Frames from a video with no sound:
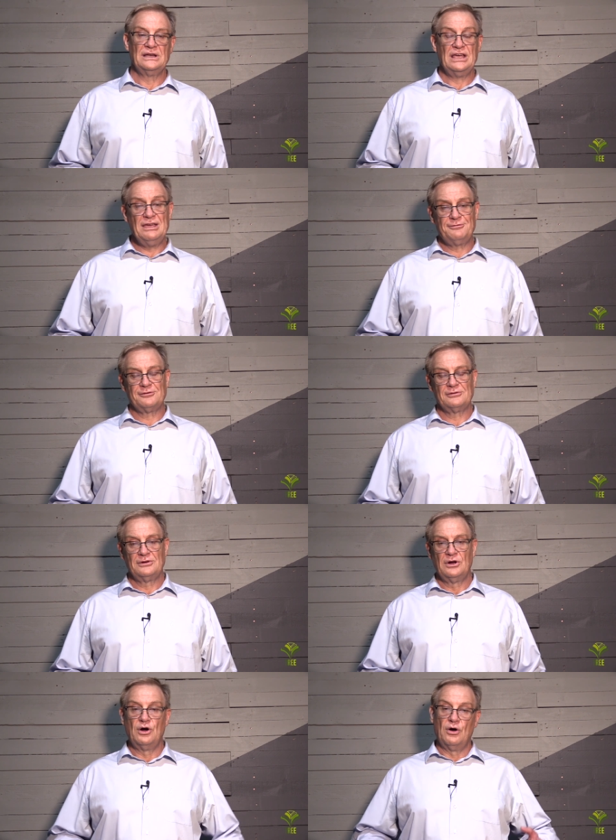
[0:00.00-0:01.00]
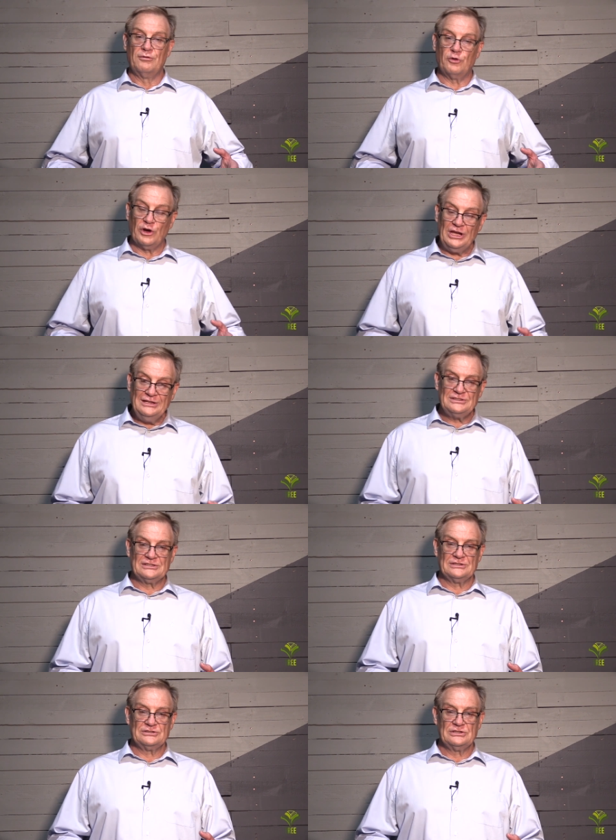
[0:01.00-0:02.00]
If, for
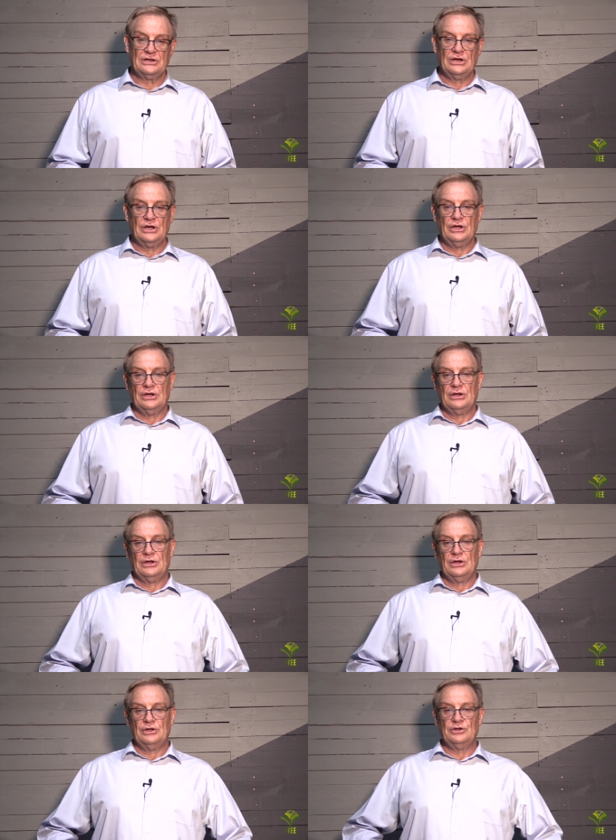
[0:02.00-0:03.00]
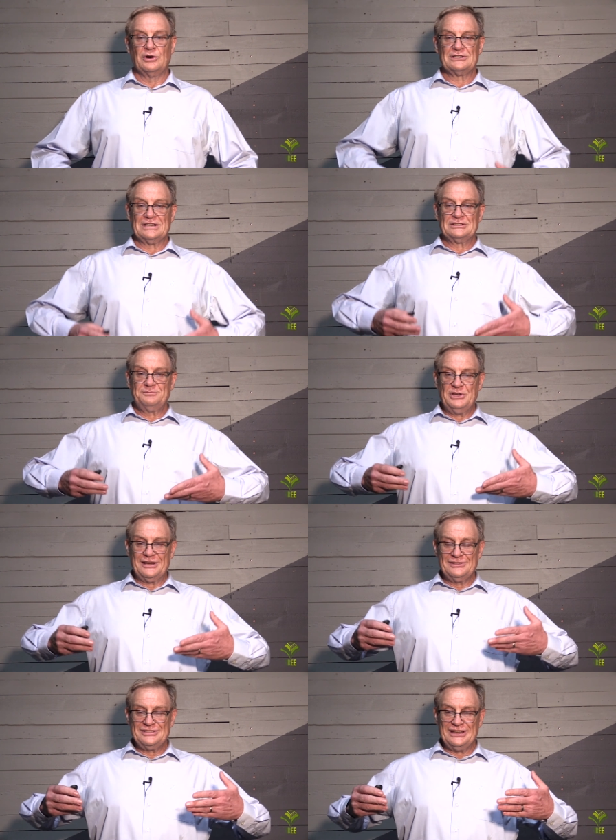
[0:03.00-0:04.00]
instance, you are
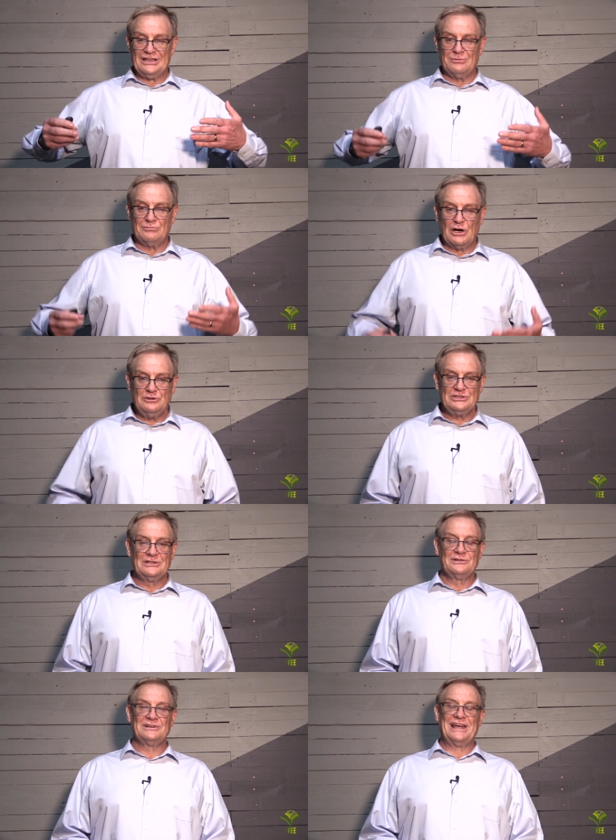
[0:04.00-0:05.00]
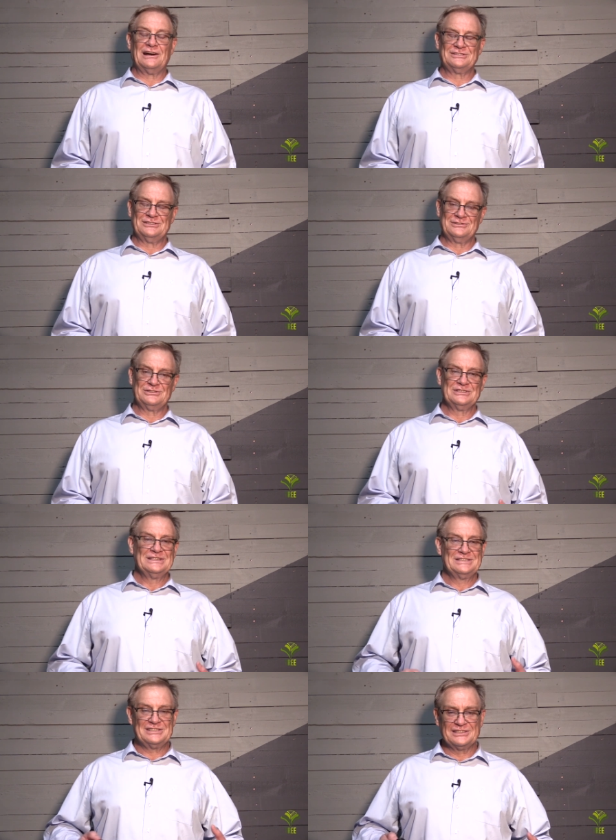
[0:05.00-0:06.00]
experiencing emotional reactions
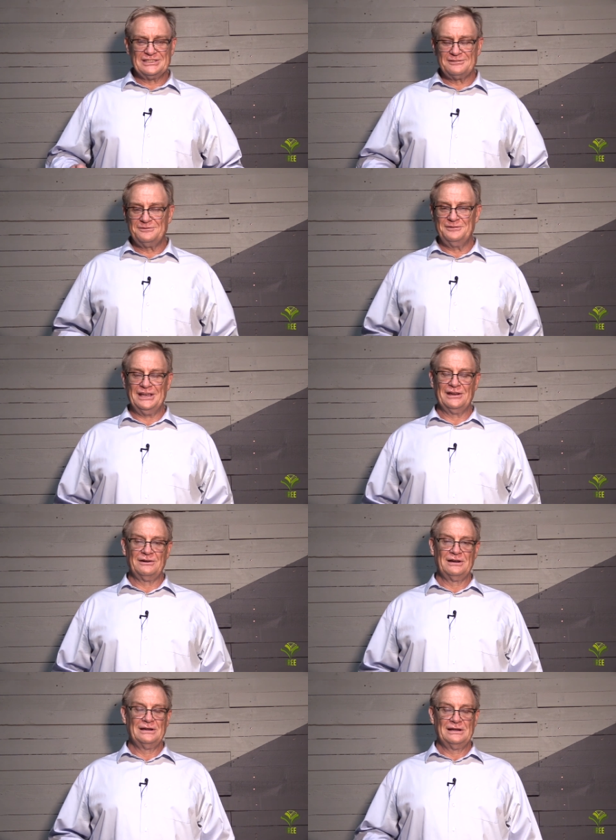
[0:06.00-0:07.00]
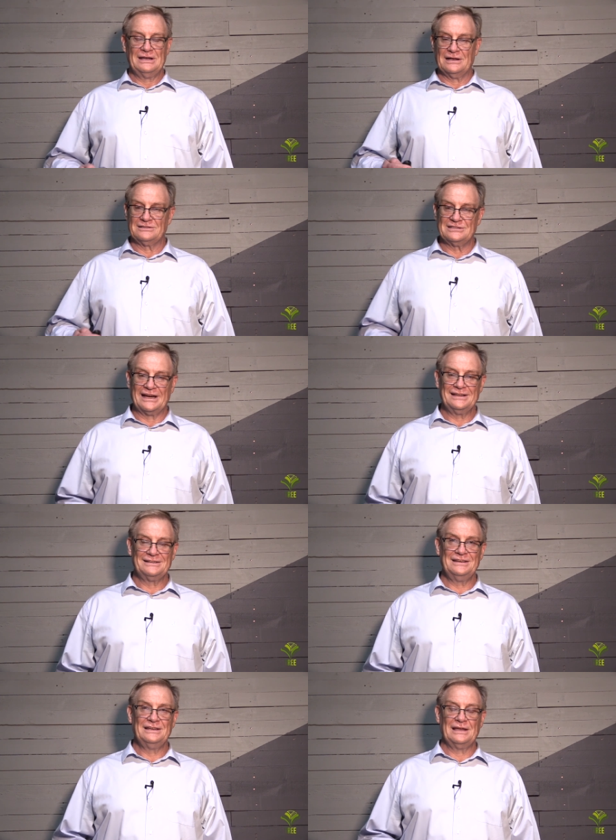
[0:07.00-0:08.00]
such as fear,
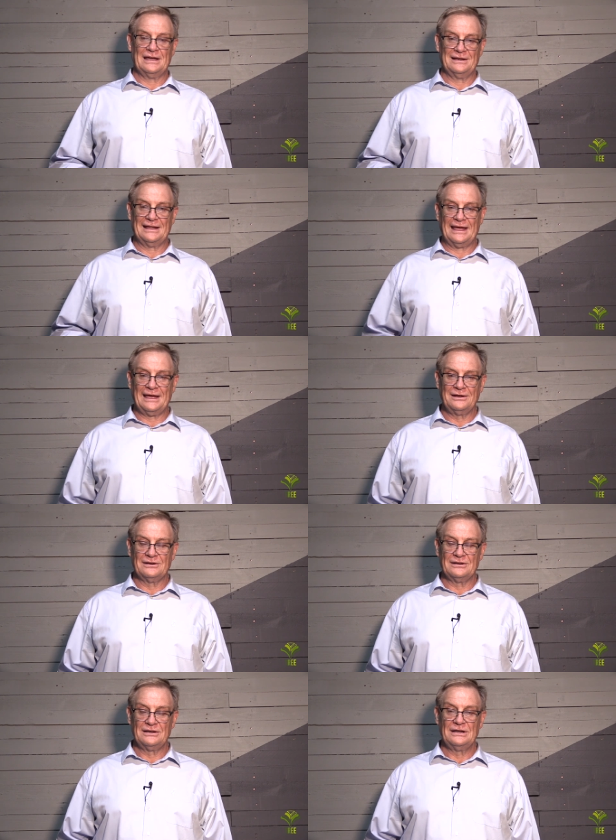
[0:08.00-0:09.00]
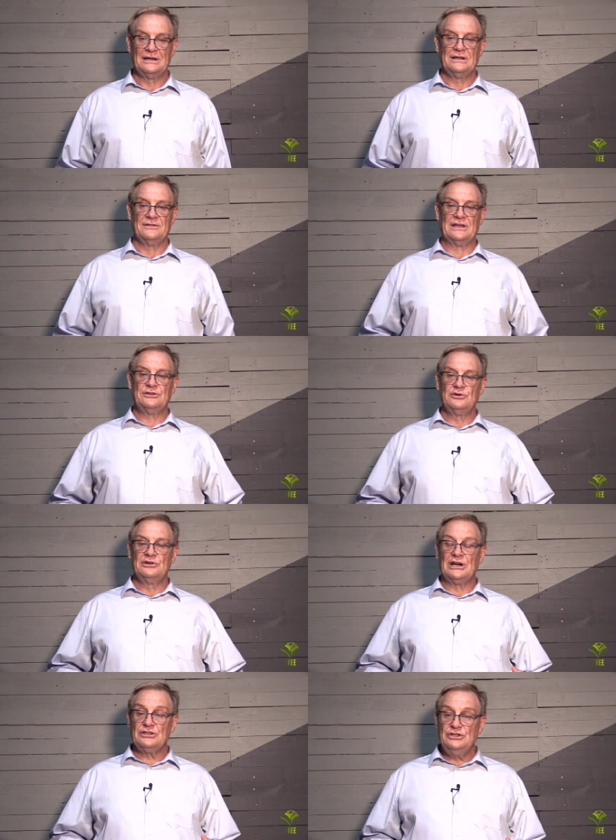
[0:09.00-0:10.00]
anxiety and anger that you're
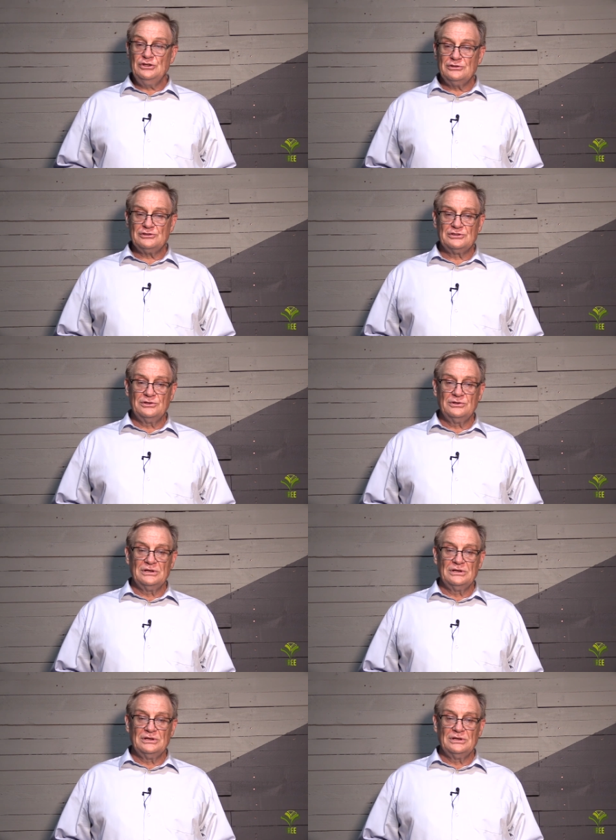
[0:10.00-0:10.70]
not used to,